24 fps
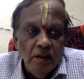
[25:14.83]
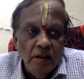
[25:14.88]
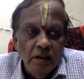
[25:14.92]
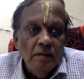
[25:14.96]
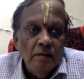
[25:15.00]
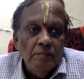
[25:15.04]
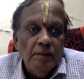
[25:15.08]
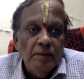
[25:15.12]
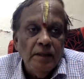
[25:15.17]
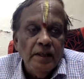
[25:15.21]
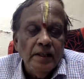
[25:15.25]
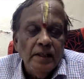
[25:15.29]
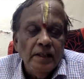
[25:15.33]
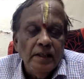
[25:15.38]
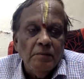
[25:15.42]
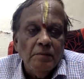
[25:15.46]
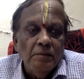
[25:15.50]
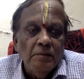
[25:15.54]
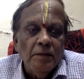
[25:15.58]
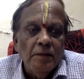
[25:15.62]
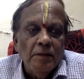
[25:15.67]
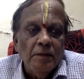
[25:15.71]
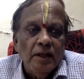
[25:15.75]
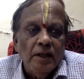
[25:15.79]
Please
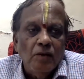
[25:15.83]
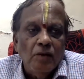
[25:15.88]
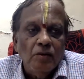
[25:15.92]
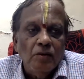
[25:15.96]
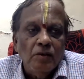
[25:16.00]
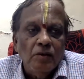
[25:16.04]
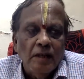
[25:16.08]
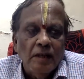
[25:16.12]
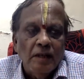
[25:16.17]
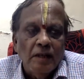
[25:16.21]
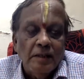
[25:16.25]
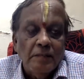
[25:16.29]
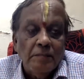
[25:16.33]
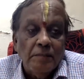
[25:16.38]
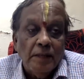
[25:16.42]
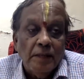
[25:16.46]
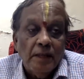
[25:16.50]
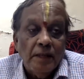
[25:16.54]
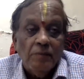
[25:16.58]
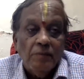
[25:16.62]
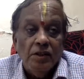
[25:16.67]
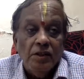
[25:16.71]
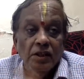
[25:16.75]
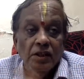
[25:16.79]
remember now, I think
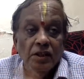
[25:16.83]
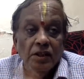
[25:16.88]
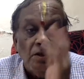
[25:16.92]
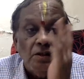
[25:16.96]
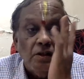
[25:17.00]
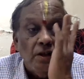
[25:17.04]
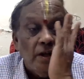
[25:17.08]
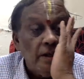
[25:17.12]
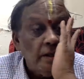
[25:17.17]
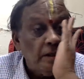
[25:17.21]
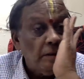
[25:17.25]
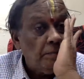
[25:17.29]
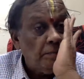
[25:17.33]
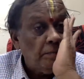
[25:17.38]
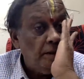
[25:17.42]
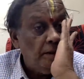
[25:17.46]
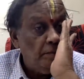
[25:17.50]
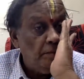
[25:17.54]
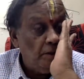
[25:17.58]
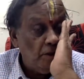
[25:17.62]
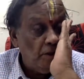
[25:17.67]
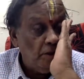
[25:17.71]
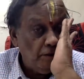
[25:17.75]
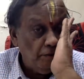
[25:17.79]
perhaps this is not apply
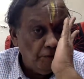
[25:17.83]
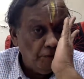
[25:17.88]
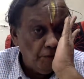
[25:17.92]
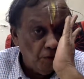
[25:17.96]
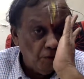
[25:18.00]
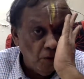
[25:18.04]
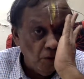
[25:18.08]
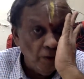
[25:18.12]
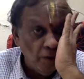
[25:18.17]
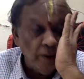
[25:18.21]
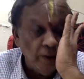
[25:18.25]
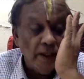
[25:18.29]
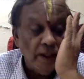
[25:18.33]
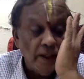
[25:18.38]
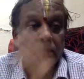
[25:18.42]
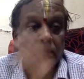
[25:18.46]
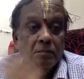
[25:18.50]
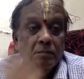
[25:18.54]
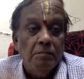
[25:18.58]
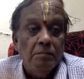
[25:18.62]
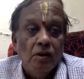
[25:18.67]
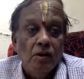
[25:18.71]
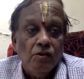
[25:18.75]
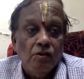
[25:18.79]
because if you go to a club
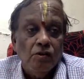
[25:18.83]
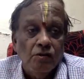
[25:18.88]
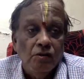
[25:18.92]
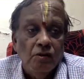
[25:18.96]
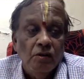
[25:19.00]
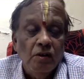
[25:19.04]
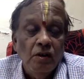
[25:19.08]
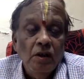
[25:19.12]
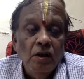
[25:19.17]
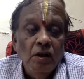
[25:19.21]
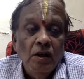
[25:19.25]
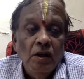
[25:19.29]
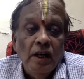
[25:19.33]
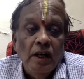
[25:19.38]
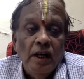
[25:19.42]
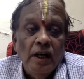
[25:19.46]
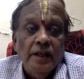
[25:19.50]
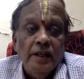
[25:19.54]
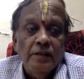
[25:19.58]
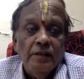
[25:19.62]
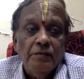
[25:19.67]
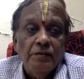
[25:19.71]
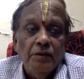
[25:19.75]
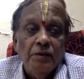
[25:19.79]
also and
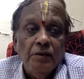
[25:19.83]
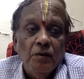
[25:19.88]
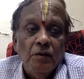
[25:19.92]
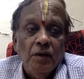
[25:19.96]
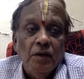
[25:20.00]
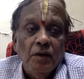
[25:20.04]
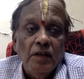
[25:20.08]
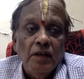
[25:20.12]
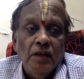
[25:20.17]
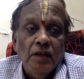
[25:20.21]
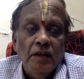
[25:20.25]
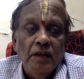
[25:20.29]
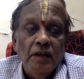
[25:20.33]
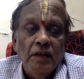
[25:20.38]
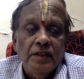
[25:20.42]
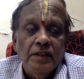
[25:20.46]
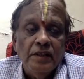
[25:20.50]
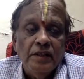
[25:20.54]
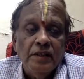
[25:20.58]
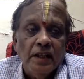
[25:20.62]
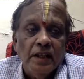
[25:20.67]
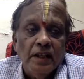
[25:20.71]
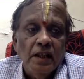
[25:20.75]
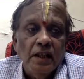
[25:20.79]
if you want to have a
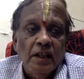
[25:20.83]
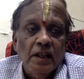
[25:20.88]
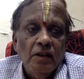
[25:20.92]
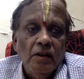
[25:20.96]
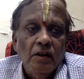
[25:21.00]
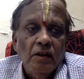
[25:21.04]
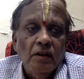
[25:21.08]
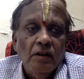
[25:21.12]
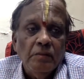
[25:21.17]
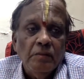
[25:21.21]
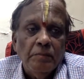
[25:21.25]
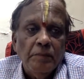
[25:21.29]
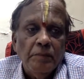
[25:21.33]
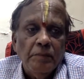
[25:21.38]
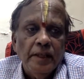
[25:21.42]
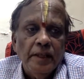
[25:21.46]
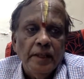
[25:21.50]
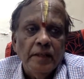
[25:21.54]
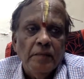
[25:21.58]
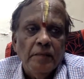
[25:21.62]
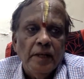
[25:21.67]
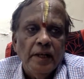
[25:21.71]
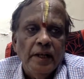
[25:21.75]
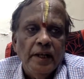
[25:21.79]
drink, you have to pay the
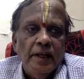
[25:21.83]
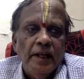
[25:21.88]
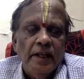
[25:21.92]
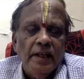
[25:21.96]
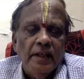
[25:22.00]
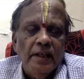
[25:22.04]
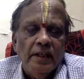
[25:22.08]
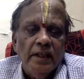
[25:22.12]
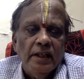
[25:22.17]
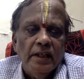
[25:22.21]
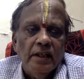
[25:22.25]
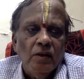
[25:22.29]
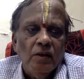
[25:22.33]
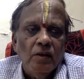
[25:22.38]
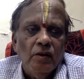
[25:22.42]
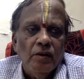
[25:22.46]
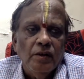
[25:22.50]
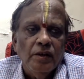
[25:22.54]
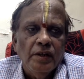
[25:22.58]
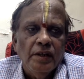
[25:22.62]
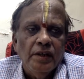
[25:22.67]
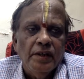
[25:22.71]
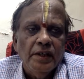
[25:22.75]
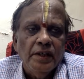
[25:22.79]
money and then alone
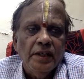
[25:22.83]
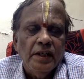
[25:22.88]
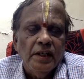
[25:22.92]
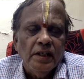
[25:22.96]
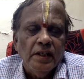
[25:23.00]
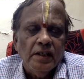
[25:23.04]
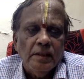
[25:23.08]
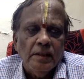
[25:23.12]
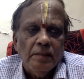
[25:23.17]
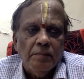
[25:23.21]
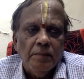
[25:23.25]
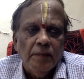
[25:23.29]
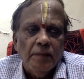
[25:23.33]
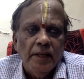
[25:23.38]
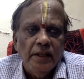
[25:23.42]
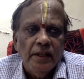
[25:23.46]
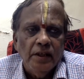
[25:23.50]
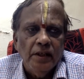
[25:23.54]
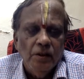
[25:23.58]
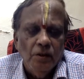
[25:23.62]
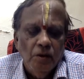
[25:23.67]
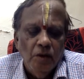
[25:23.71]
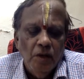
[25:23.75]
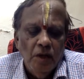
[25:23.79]
the drink is supplied to
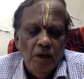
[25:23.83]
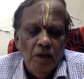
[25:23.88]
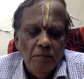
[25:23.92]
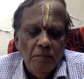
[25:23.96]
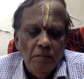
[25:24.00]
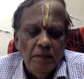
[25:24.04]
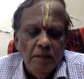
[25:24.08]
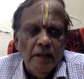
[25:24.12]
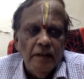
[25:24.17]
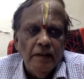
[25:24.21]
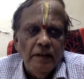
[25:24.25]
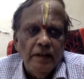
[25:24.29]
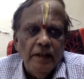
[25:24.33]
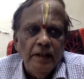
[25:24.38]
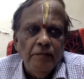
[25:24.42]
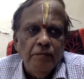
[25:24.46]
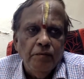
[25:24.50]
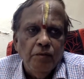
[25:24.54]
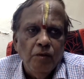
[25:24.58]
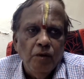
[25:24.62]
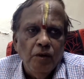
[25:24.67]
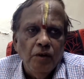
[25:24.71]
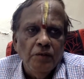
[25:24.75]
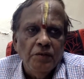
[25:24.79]
you. But any
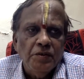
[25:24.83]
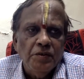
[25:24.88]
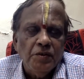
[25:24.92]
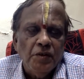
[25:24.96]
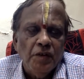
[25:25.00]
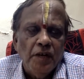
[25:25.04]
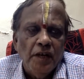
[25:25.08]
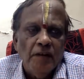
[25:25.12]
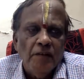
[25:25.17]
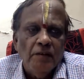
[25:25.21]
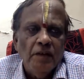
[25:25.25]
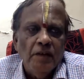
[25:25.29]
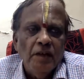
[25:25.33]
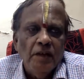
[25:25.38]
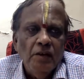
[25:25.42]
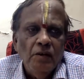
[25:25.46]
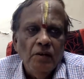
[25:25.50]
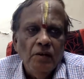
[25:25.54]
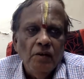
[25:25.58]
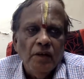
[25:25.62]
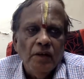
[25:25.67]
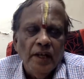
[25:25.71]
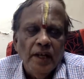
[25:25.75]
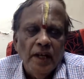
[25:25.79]
food which you have,
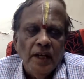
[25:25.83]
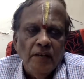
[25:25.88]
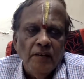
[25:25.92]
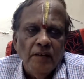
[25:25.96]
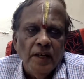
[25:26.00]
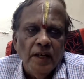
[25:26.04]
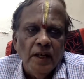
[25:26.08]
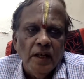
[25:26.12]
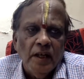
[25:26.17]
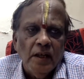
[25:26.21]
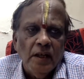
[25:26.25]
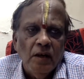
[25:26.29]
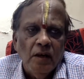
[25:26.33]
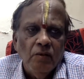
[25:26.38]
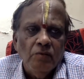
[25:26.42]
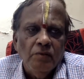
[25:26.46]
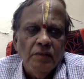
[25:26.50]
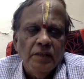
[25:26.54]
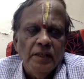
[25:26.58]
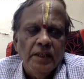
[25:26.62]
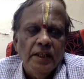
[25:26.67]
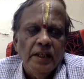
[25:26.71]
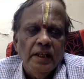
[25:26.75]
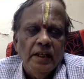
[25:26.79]
you can have an account
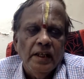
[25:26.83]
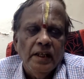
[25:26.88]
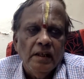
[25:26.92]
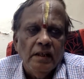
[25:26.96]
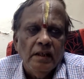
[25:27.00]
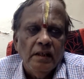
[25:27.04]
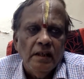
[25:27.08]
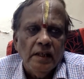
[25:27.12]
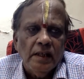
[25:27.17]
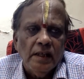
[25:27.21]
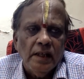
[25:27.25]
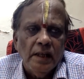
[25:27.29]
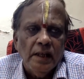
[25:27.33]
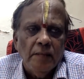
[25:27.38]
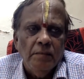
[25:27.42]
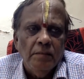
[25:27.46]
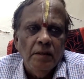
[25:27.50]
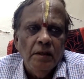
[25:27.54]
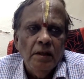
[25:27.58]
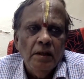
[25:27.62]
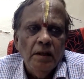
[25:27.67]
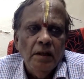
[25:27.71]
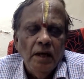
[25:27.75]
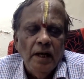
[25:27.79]
with the club
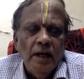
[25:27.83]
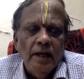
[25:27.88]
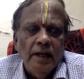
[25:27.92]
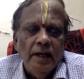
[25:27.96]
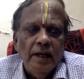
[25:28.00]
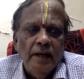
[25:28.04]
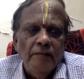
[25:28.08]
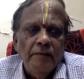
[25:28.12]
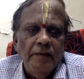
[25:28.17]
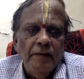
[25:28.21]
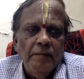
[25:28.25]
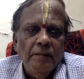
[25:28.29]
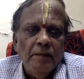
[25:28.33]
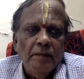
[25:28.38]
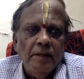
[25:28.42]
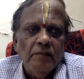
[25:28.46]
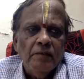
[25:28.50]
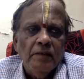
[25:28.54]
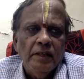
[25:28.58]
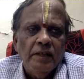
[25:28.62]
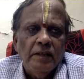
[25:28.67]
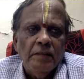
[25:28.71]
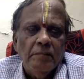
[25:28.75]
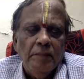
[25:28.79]
and every month
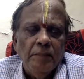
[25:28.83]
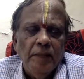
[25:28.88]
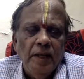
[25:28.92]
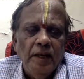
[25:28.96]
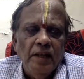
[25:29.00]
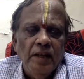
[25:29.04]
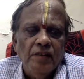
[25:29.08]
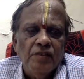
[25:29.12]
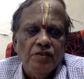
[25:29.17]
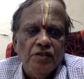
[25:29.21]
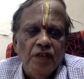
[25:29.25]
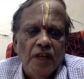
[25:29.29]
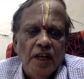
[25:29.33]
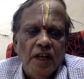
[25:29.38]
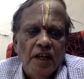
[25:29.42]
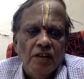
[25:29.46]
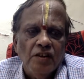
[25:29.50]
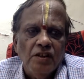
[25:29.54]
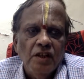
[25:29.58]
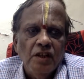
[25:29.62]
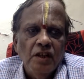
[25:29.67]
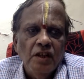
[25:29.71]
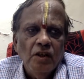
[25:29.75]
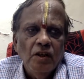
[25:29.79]
when the bill is
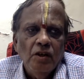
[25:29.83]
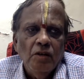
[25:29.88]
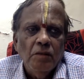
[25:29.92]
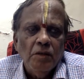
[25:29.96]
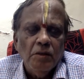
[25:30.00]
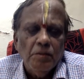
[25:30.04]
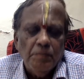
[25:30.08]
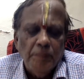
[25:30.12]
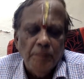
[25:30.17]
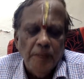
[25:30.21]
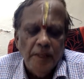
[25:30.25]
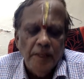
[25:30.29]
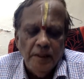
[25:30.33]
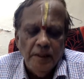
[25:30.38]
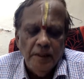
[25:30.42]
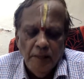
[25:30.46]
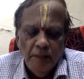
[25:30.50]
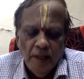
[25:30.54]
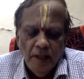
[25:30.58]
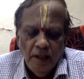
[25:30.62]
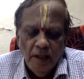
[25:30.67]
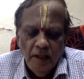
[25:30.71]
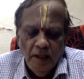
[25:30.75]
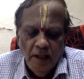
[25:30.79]
charged, you must pay the
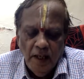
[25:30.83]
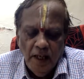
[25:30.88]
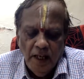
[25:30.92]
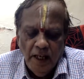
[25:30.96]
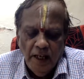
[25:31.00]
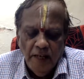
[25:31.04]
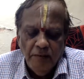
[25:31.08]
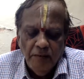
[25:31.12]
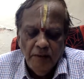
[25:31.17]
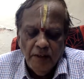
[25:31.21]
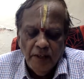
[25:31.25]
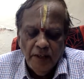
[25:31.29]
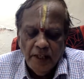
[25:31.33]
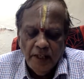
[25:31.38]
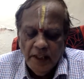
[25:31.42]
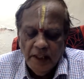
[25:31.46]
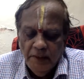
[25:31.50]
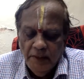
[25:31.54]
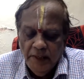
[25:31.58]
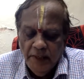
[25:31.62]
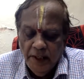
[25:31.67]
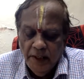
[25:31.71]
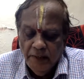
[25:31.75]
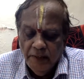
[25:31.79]
bill. And for
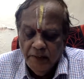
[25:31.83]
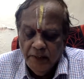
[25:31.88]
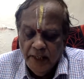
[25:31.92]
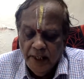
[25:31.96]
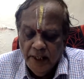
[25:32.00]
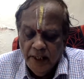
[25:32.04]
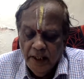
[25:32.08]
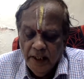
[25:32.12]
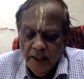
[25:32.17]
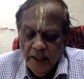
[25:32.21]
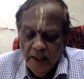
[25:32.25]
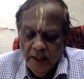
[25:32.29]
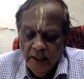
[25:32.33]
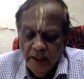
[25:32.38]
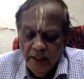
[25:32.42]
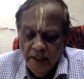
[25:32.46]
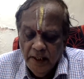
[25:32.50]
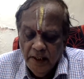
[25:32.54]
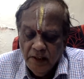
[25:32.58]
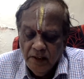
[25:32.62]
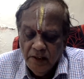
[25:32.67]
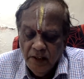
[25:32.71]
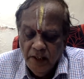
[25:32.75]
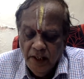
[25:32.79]
recovery of that, it
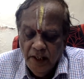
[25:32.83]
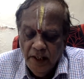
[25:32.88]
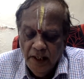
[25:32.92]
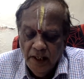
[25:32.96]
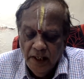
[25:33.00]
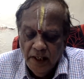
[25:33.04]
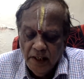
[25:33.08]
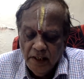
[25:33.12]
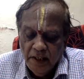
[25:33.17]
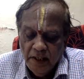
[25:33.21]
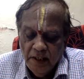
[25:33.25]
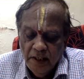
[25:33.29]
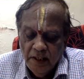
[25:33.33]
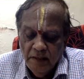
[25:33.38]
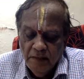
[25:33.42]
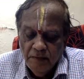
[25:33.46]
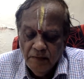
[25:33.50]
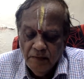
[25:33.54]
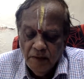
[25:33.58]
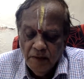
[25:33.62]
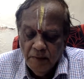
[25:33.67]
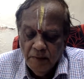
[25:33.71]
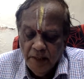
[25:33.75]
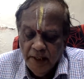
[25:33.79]
is 3 years
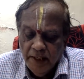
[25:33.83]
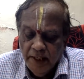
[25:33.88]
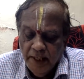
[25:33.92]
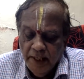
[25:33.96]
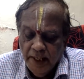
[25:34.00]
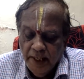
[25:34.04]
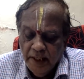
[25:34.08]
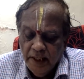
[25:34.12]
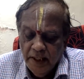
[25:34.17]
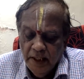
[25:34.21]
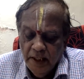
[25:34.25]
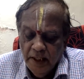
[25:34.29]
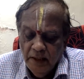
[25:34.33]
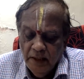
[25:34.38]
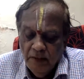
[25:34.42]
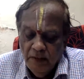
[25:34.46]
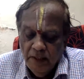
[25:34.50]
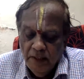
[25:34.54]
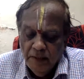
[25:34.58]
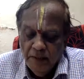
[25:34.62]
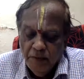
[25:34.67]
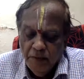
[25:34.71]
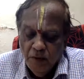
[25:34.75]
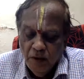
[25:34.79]
from the date when
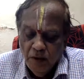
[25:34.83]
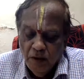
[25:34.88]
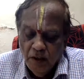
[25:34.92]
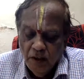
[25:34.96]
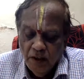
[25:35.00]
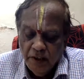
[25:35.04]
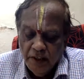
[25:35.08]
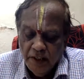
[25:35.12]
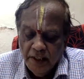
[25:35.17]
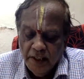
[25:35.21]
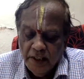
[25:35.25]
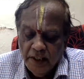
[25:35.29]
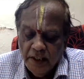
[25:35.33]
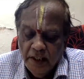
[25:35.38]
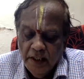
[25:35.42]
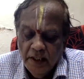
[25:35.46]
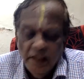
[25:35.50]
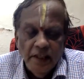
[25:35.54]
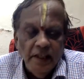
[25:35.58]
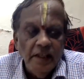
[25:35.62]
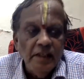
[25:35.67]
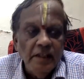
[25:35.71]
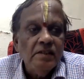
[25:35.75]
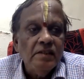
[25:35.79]
the food or drink
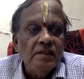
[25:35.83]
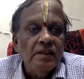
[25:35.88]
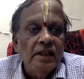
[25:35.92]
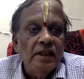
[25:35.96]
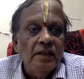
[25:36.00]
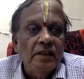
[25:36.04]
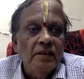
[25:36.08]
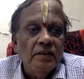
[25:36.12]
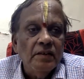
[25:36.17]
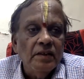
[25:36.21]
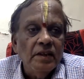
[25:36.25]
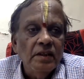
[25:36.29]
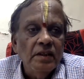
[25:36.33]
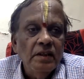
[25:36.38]
is served.